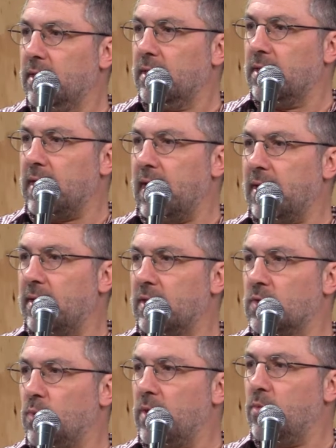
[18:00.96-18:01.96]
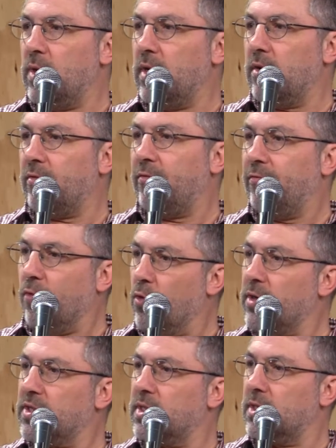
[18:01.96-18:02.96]
that it's when we are
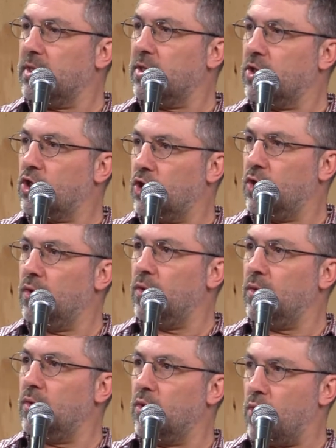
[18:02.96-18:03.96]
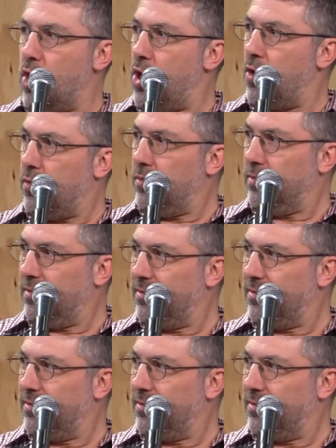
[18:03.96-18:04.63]
forced to grow